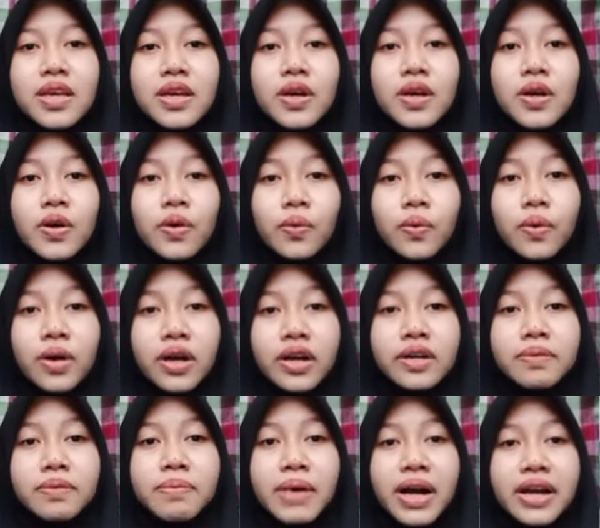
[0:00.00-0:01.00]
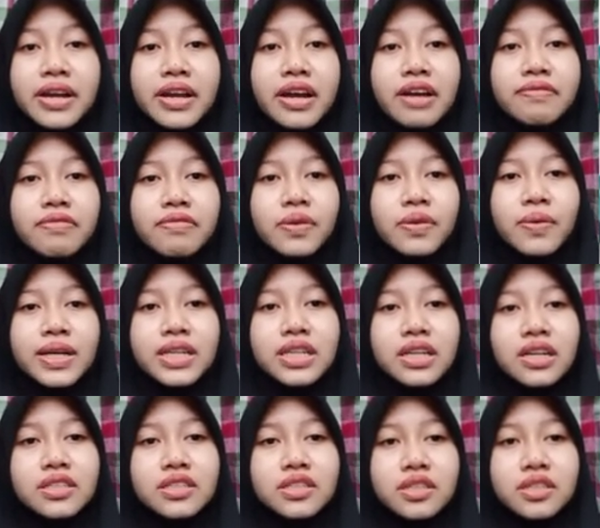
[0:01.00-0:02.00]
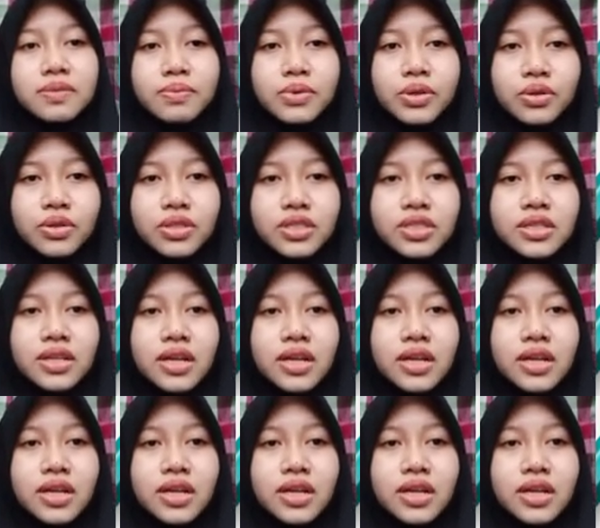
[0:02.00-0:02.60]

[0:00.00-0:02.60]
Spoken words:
whereby everyone contributes